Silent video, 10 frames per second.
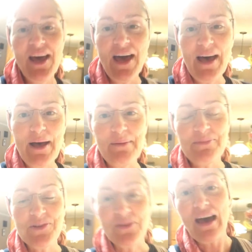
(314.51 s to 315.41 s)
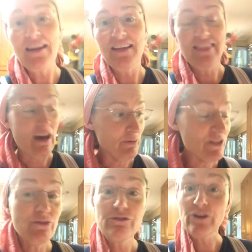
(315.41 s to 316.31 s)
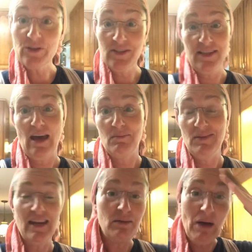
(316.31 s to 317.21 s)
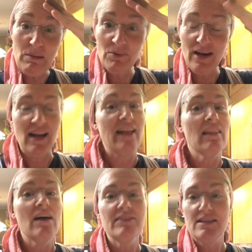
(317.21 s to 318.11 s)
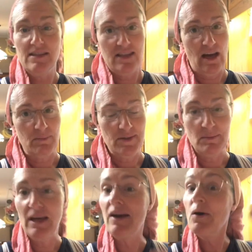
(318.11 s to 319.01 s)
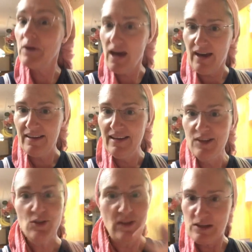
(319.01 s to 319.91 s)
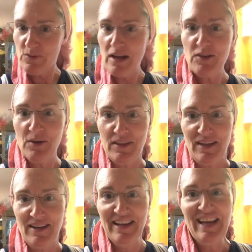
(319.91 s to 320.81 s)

So that was the first step. And in my brain, I love these steps. I'm like, okay, so that's what I do with it.